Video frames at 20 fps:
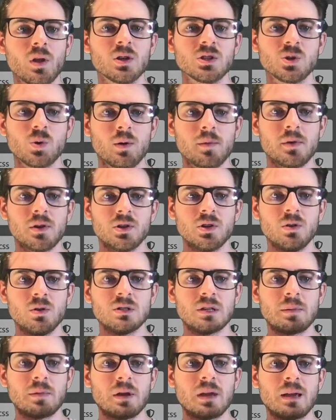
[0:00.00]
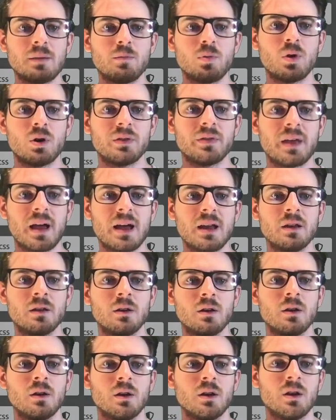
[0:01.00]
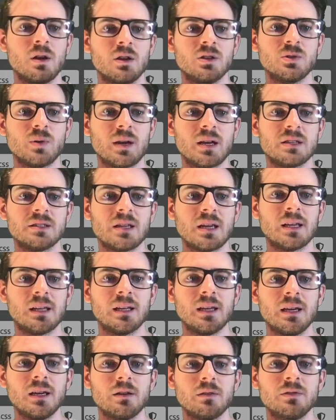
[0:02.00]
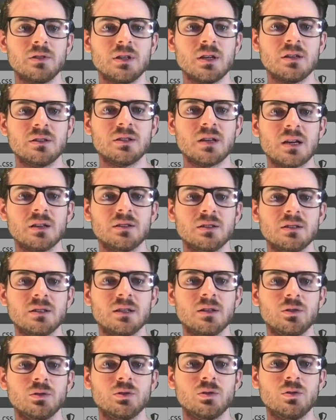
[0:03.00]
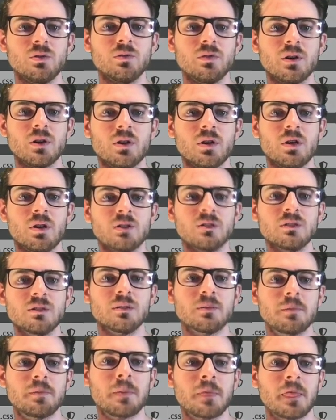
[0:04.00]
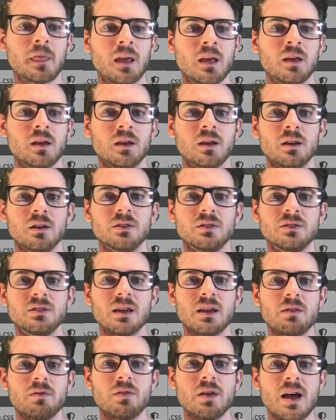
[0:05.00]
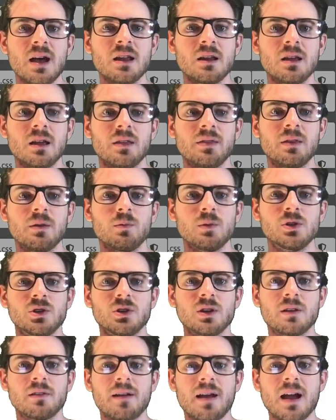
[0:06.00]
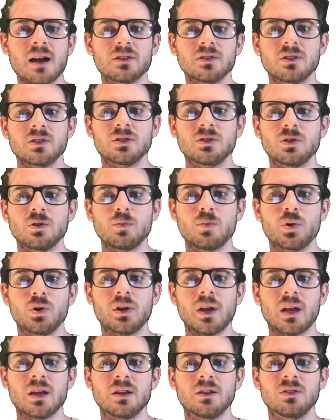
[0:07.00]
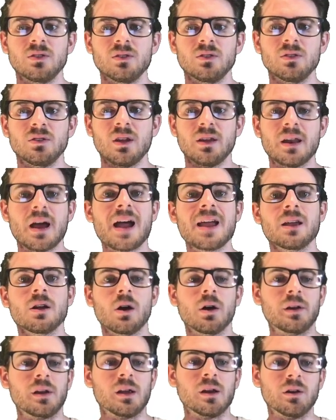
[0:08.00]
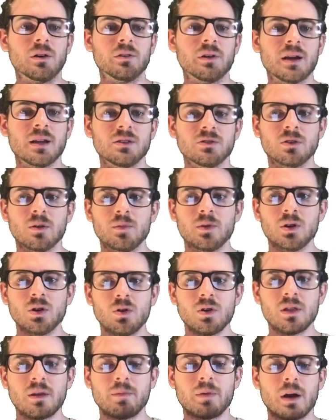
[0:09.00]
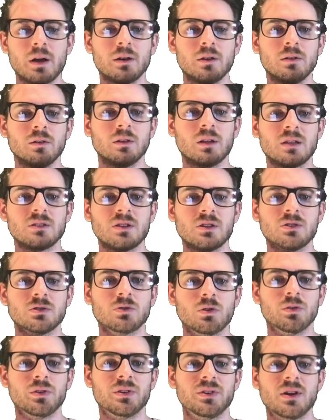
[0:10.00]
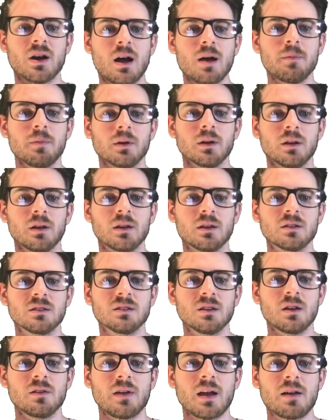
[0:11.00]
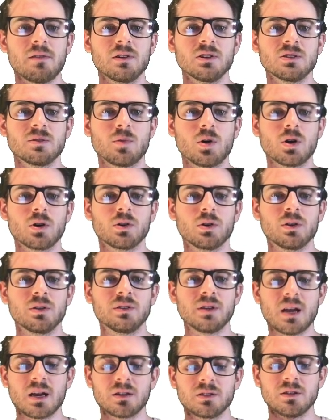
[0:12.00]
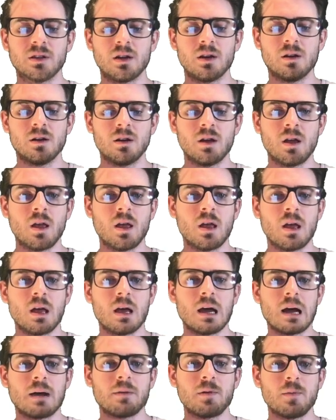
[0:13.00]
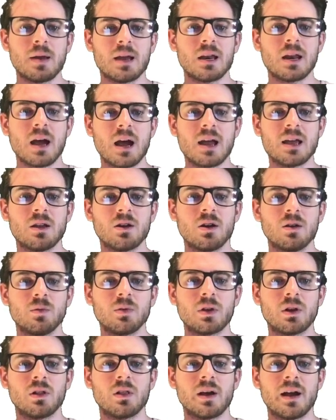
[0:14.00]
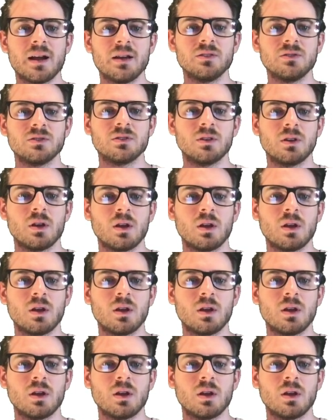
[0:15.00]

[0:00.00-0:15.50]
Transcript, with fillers: So what I'm gonna do is I'm gonna import that. Like I am saying, link of CSS is equal to Font Awesome. Save that, and then we have access to put a an icon here, right? So I'm gonna go to the button that says scroll to the top, and instead of having some hard-coded text here, I'm gonna make an icon with a class.